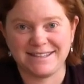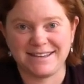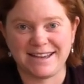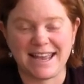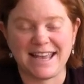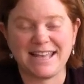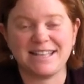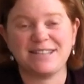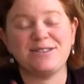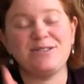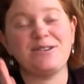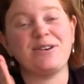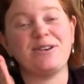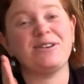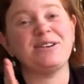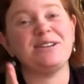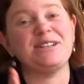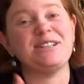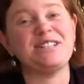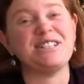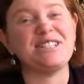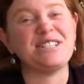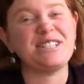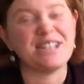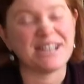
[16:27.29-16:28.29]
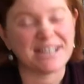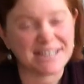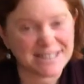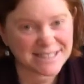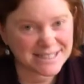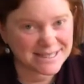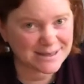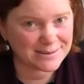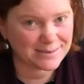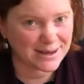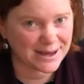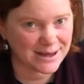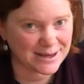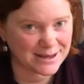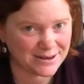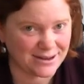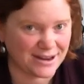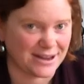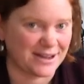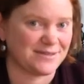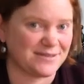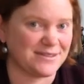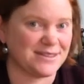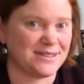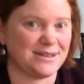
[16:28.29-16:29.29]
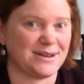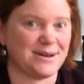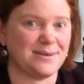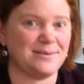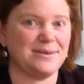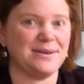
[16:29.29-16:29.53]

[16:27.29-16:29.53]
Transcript: It's not just about your f-stop.